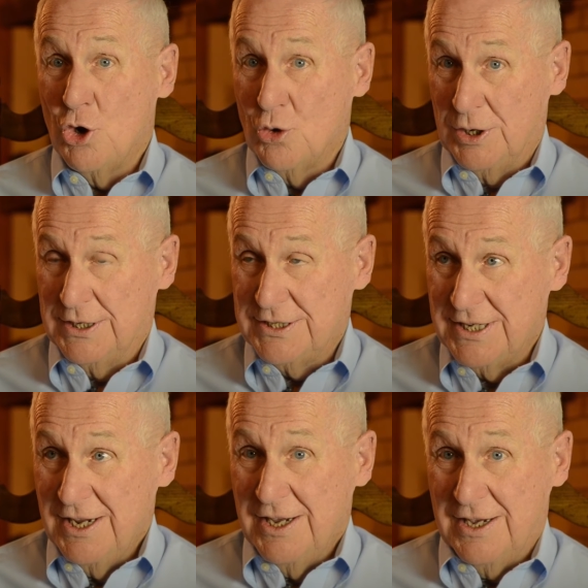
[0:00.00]

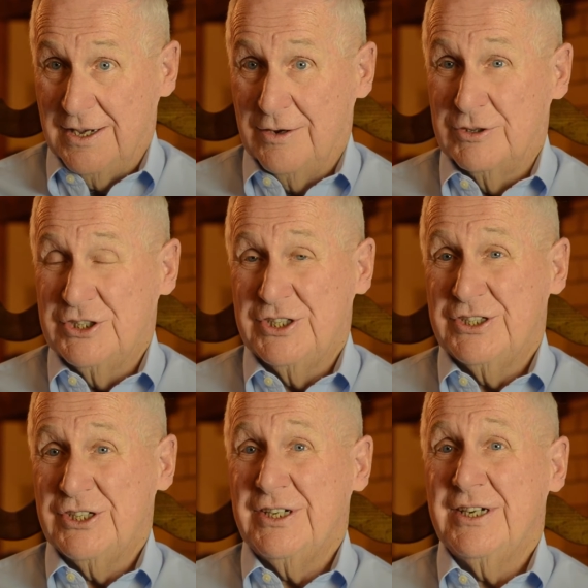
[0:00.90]
oldest, was
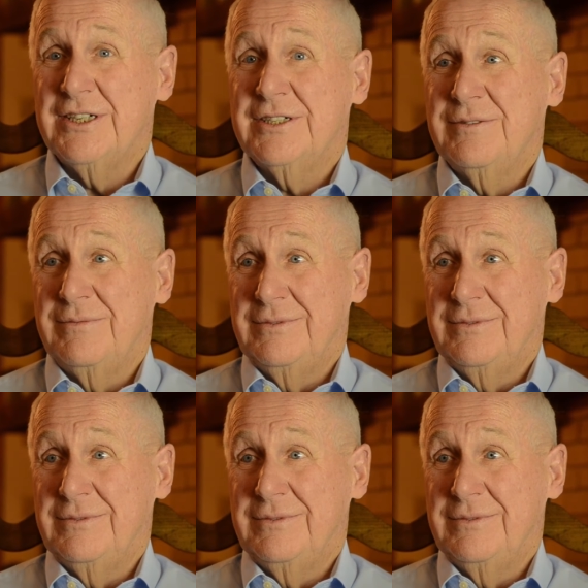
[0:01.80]
just